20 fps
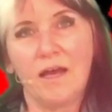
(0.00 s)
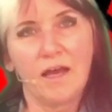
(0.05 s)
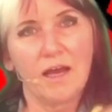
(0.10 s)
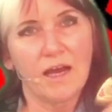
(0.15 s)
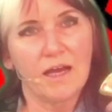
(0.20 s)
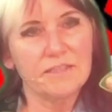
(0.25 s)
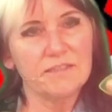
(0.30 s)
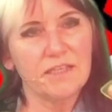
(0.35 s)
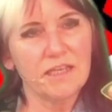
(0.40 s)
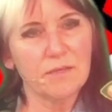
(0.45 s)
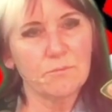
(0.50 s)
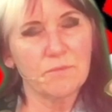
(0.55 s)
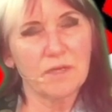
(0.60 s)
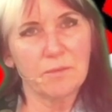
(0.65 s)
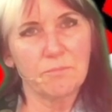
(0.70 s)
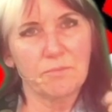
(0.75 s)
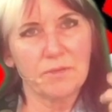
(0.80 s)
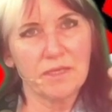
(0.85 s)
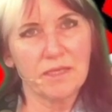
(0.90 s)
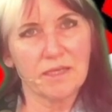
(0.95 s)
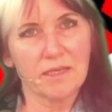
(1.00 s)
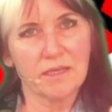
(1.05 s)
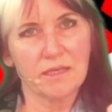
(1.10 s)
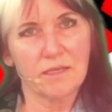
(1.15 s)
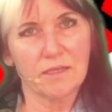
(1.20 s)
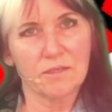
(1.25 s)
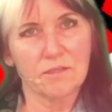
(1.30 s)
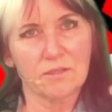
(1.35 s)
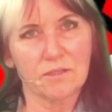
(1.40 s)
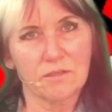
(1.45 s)
I take my pick
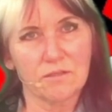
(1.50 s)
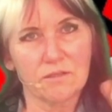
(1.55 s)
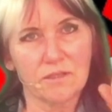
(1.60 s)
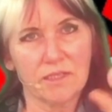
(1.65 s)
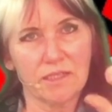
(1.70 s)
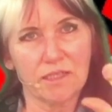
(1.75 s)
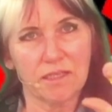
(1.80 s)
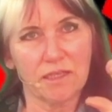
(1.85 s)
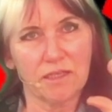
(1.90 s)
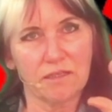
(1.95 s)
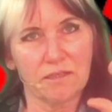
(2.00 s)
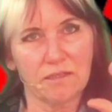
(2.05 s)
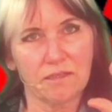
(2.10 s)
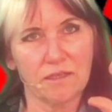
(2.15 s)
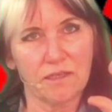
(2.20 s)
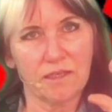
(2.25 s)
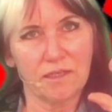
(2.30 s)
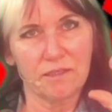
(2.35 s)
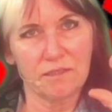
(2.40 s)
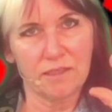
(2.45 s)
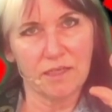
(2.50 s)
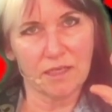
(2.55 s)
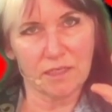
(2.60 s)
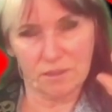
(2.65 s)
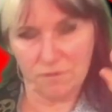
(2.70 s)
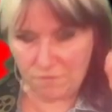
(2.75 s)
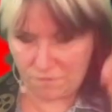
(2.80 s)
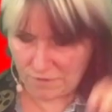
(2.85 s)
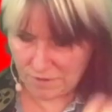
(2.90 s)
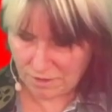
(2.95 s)
and curl it in the
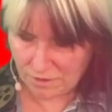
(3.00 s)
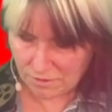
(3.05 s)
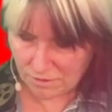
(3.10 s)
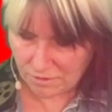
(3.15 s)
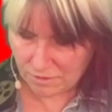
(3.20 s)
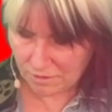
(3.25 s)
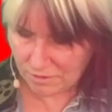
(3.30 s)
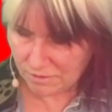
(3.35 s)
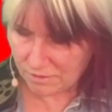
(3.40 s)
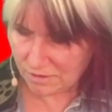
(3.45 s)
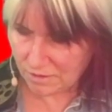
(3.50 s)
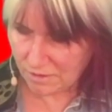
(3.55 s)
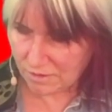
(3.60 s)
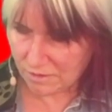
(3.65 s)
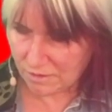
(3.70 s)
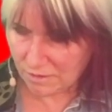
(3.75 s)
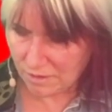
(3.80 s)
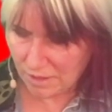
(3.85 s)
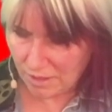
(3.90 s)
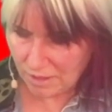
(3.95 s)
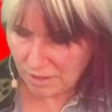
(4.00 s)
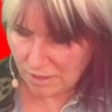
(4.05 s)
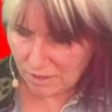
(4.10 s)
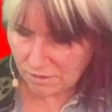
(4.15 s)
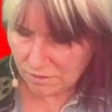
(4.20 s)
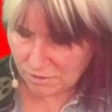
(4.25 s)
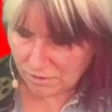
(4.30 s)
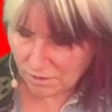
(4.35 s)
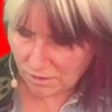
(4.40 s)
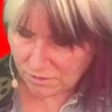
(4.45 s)
index finger to
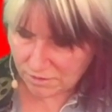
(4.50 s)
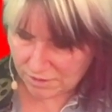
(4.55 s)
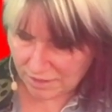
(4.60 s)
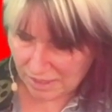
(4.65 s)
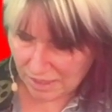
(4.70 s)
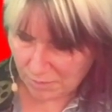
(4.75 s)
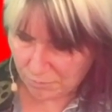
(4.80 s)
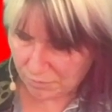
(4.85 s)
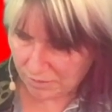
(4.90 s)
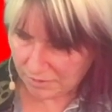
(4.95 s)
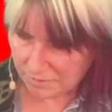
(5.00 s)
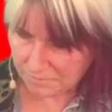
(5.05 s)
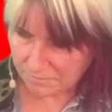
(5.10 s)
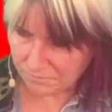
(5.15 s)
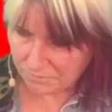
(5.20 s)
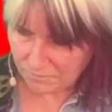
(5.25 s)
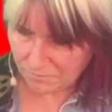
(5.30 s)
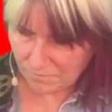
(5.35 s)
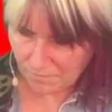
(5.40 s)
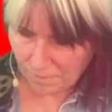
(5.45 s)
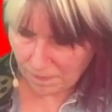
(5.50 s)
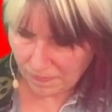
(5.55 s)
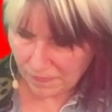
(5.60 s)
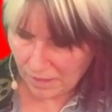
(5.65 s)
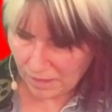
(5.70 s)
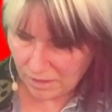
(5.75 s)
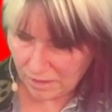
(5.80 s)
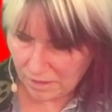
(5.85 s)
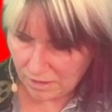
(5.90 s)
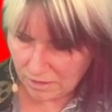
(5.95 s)
start tapping.
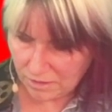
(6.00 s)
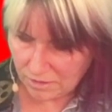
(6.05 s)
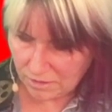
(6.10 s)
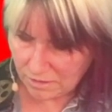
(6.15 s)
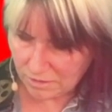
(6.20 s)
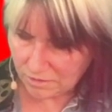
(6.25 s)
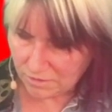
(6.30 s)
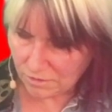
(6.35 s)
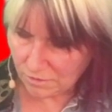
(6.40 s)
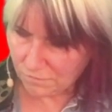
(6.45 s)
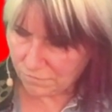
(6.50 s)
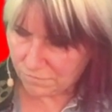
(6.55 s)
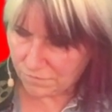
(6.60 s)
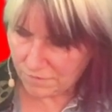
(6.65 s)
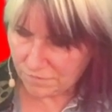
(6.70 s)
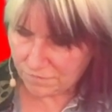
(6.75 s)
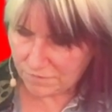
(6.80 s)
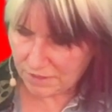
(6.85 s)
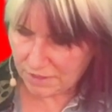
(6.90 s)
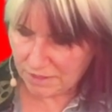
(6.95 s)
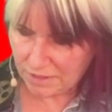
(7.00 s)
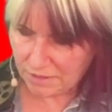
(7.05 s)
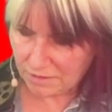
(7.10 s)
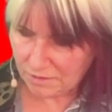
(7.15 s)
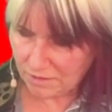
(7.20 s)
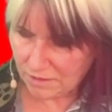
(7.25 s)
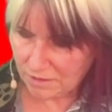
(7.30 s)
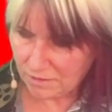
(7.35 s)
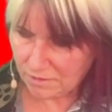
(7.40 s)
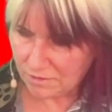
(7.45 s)
So
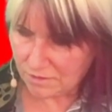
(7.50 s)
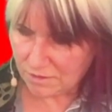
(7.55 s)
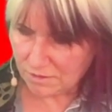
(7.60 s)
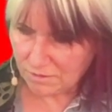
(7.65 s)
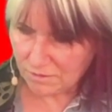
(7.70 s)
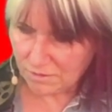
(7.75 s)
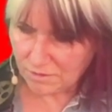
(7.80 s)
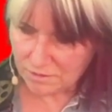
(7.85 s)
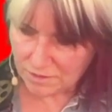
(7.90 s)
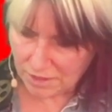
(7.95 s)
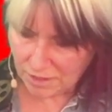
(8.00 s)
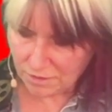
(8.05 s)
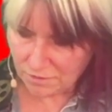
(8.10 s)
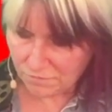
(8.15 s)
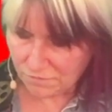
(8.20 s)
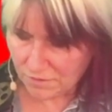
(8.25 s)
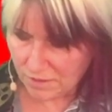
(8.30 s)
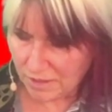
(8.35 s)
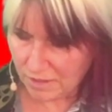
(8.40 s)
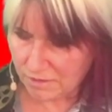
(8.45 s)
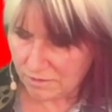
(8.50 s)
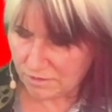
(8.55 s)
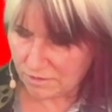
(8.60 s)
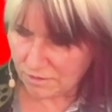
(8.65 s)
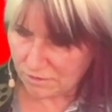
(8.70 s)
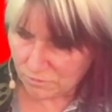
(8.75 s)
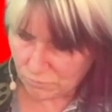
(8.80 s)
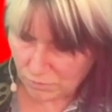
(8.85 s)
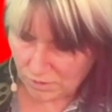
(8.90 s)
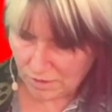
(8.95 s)
15 to the 10th fret to the
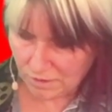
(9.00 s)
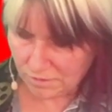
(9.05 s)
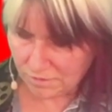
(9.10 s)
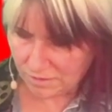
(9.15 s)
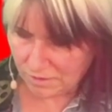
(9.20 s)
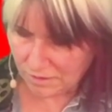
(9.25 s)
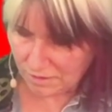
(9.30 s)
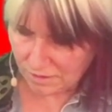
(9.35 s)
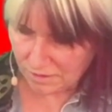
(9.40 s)
12th,